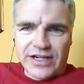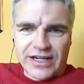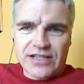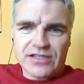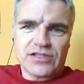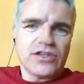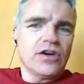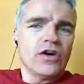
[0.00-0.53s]
at
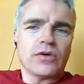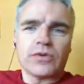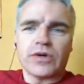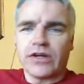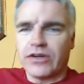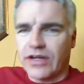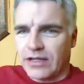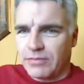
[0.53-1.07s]
SEO, and we're
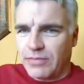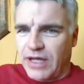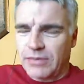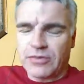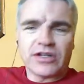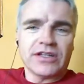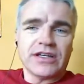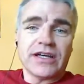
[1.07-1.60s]
great at
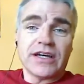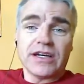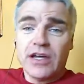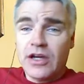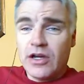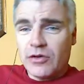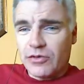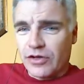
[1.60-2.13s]
pay-per-click,
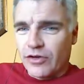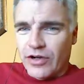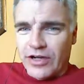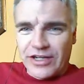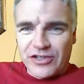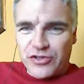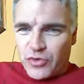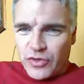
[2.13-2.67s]
we're
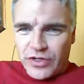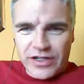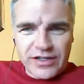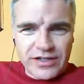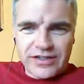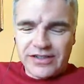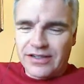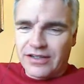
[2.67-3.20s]
great at
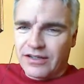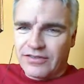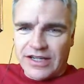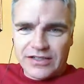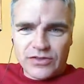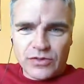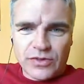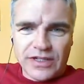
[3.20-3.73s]
Twitter. I've
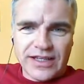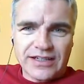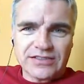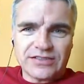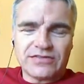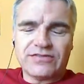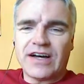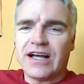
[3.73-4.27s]
got
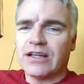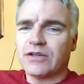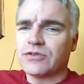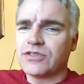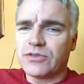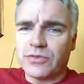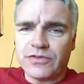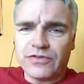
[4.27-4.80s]
20,000
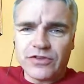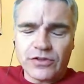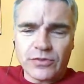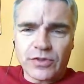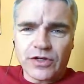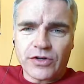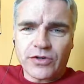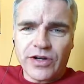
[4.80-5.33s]
followers, and
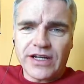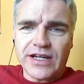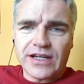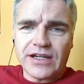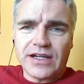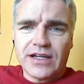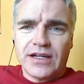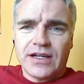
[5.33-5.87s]
we're great at